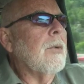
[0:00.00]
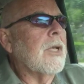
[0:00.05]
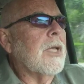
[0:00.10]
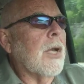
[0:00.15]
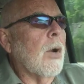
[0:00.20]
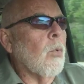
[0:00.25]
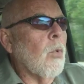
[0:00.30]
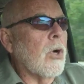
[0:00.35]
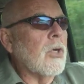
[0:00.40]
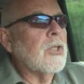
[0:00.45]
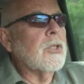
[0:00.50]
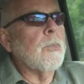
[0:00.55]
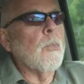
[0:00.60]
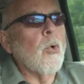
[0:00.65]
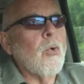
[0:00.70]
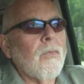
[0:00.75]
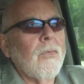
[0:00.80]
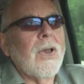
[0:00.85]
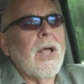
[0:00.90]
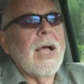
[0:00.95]
But there were some
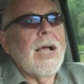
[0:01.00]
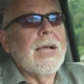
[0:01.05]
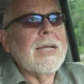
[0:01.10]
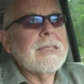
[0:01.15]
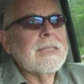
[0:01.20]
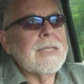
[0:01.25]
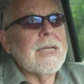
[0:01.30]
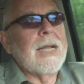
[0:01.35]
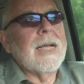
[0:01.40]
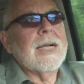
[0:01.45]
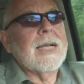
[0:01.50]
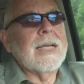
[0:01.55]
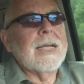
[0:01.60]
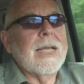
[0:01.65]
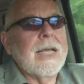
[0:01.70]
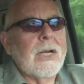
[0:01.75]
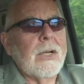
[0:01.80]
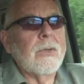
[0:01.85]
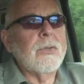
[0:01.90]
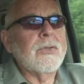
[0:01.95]
more flights and I
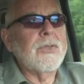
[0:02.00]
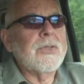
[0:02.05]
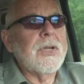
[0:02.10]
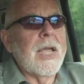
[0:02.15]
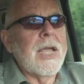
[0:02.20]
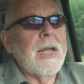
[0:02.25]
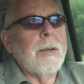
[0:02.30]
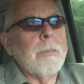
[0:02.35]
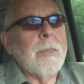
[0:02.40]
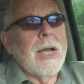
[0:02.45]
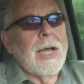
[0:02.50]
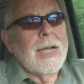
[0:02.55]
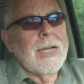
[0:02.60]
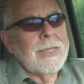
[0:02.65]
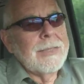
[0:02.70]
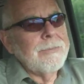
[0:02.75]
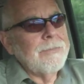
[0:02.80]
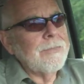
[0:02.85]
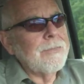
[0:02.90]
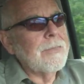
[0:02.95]
could get on standby.
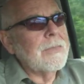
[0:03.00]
